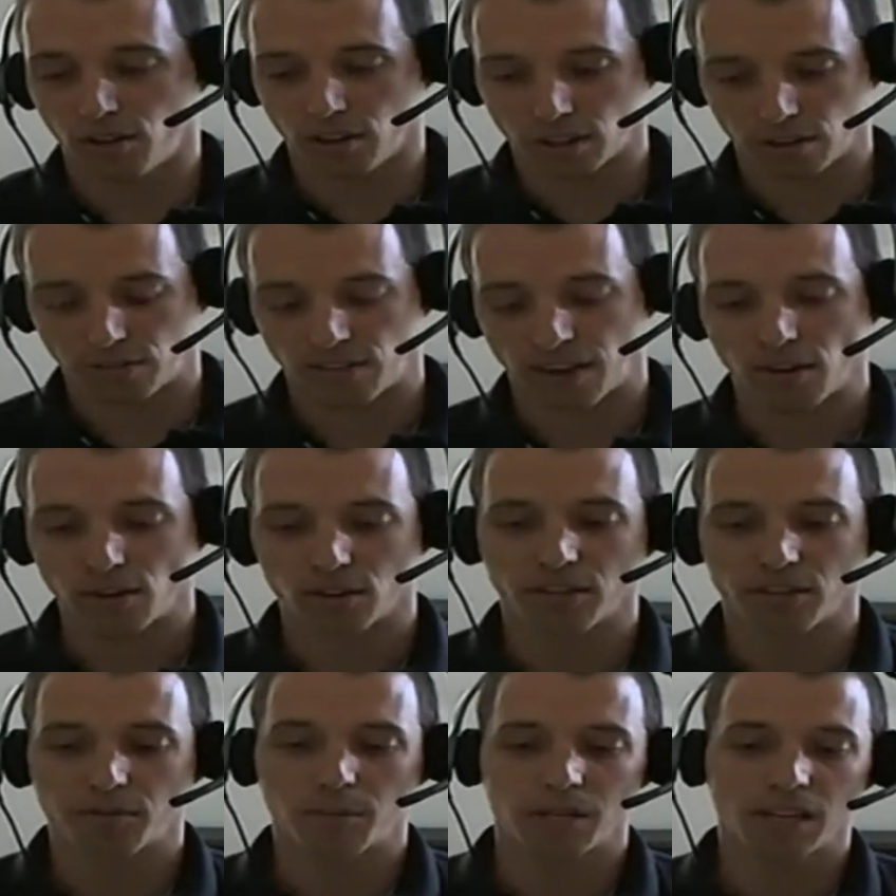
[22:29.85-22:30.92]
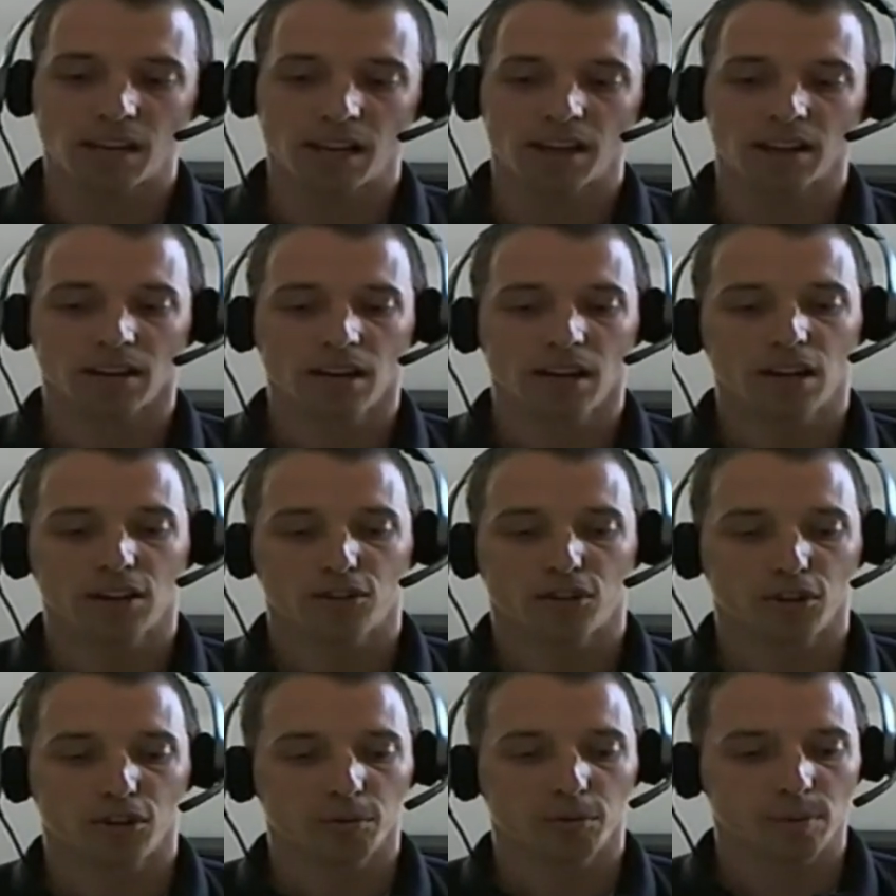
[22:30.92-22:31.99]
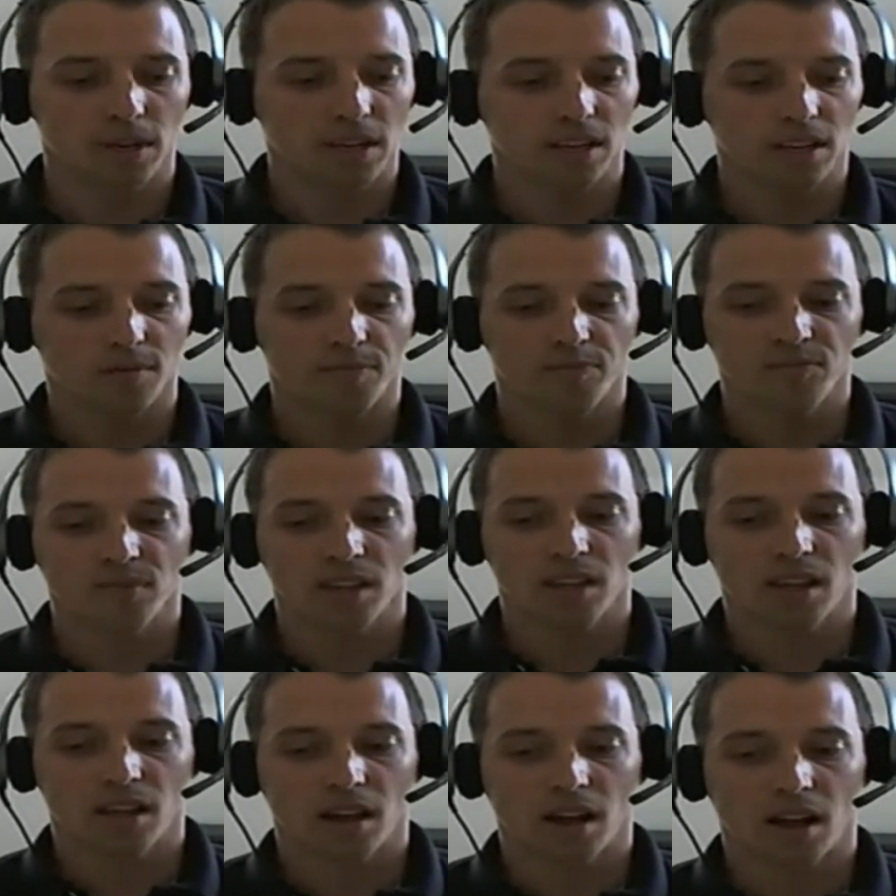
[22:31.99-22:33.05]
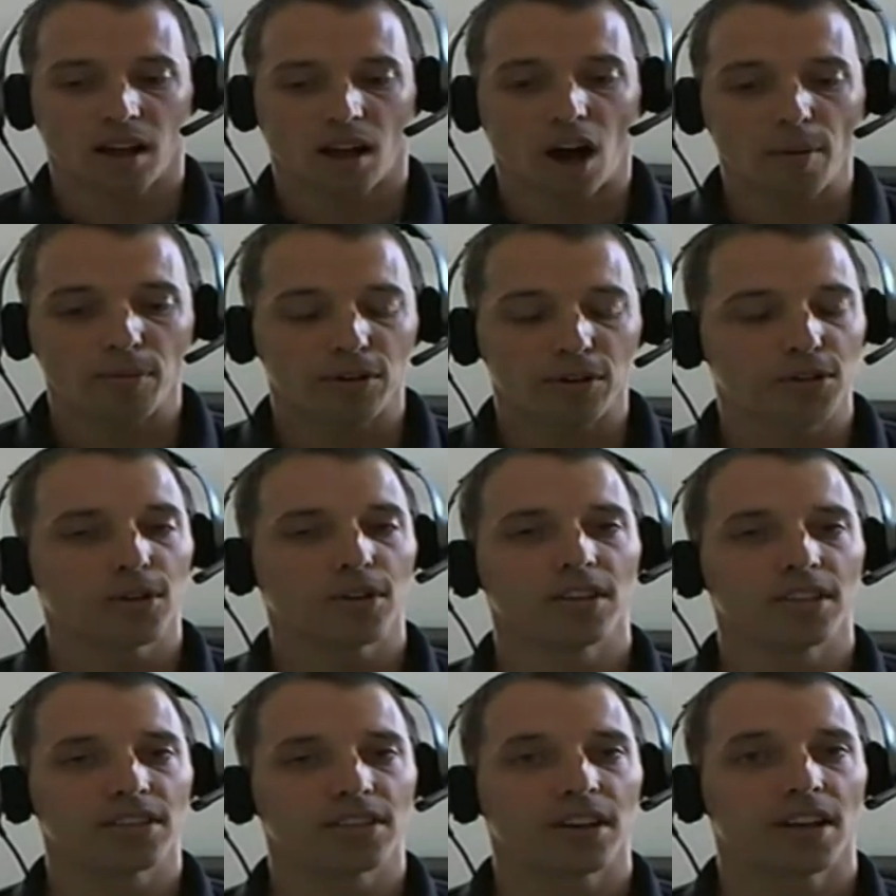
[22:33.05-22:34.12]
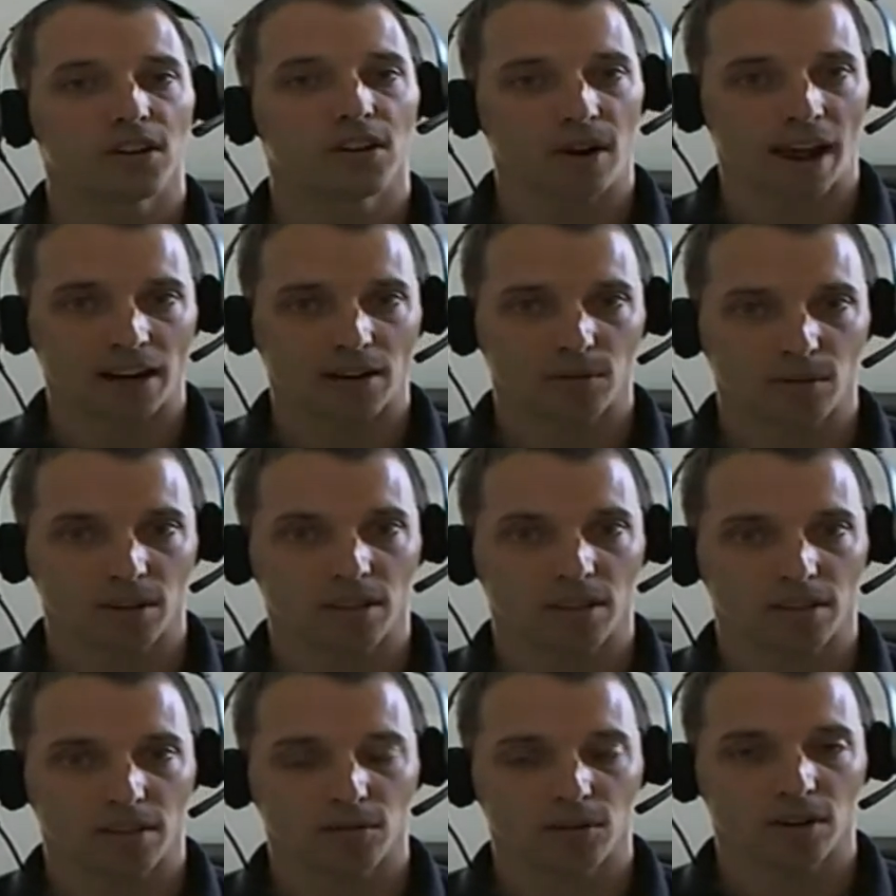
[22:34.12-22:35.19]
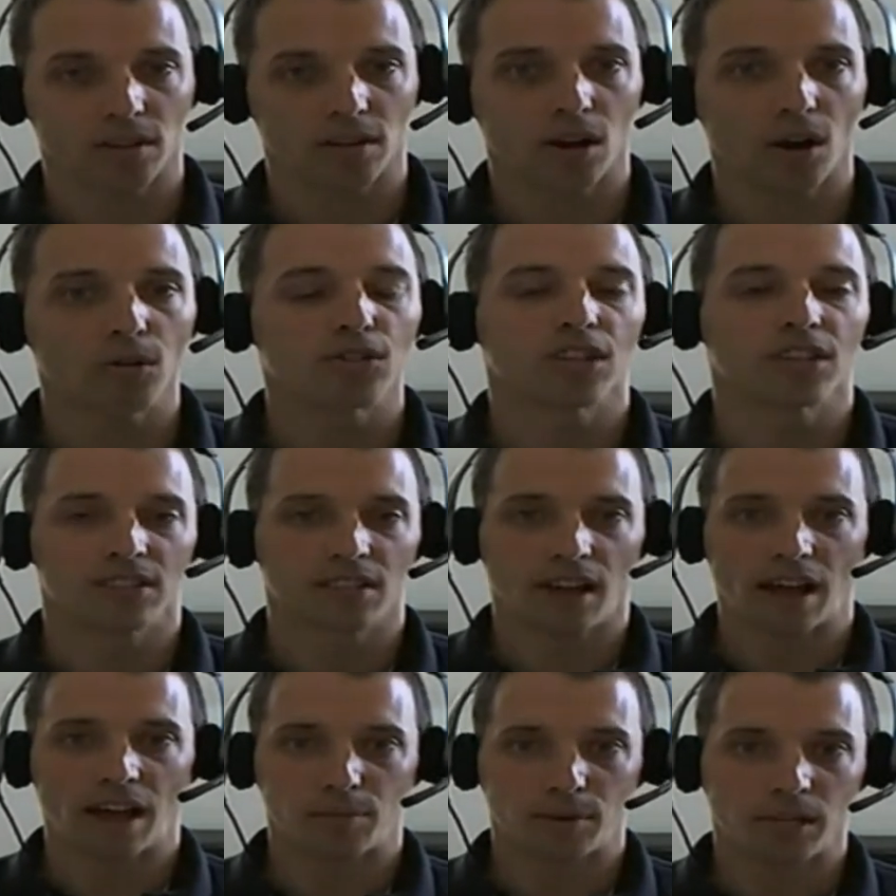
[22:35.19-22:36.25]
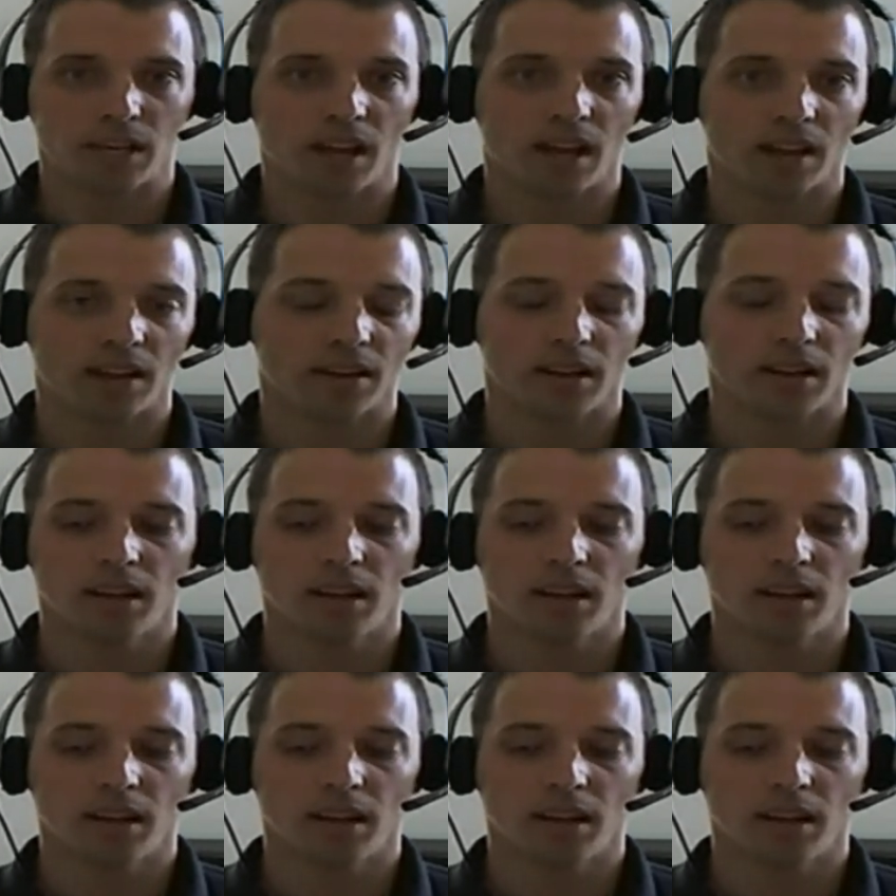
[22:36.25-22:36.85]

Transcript: like the founder of PN. So there'll be opportunities to interact with coaches at PN.